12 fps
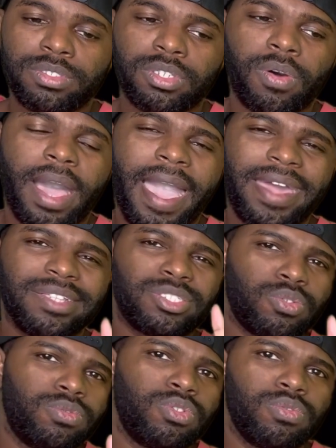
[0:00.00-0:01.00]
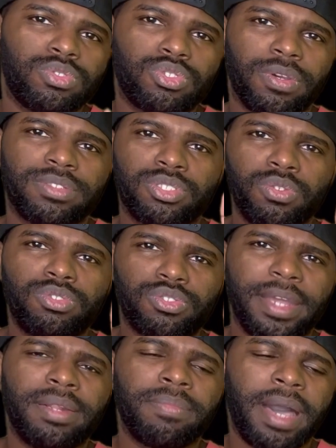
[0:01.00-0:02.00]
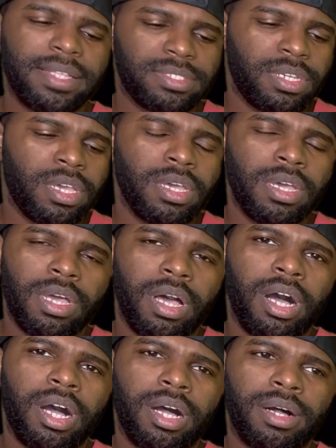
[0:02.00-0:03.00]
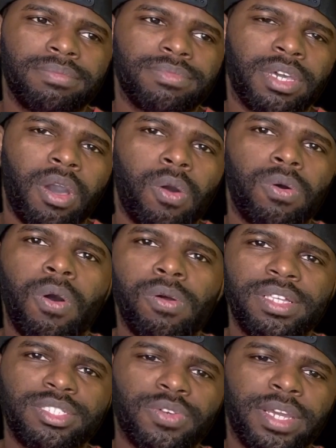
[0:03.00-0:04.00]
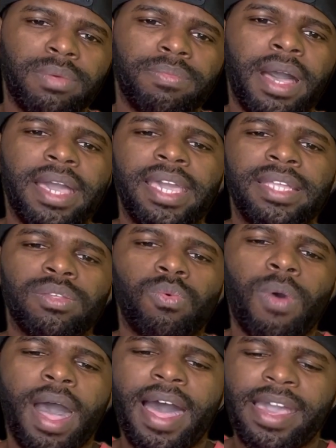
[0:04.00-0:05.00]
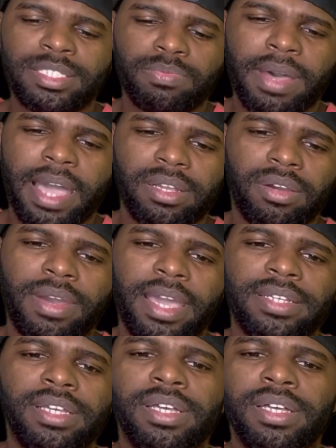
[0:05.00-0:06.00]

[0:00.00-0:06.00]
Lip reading: So I added two new trading bots, the gold only trading bot and the Wise bot. All right.